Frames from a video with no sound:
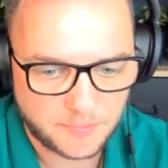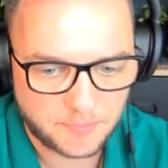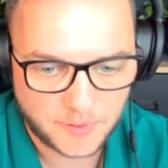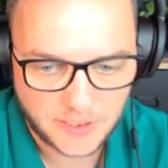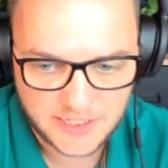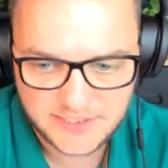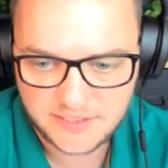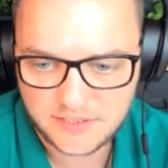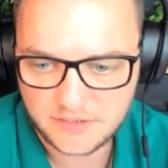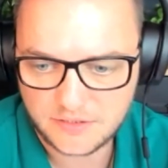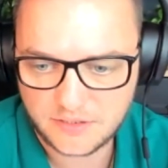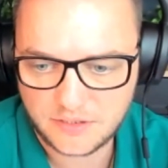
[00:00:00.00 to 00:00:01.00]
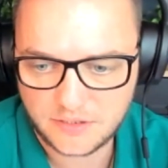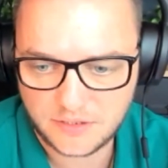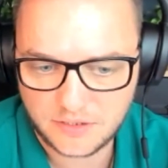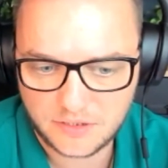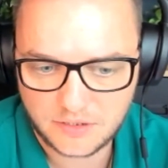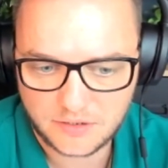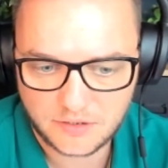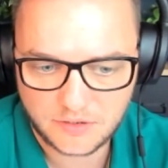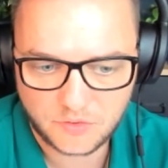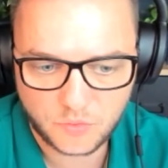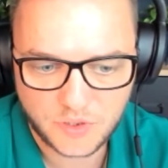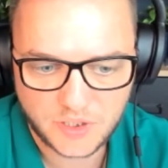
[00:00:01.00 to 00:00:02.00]
Plus,
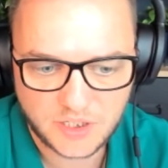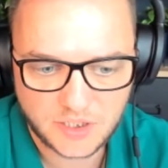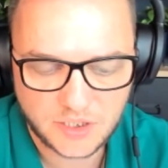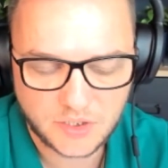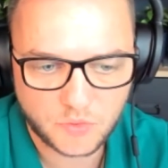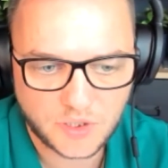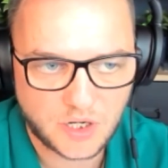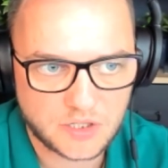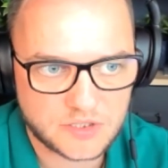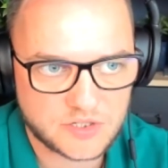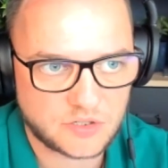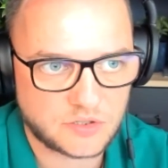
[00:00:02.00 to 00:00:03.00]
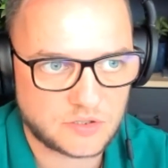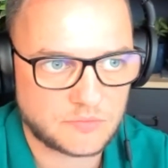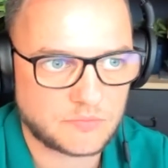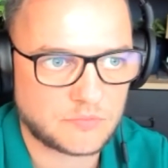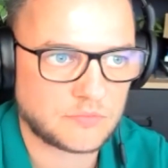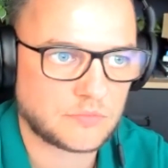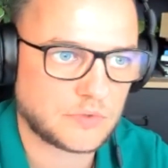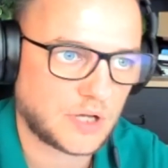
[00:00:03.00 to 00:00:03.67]
we got some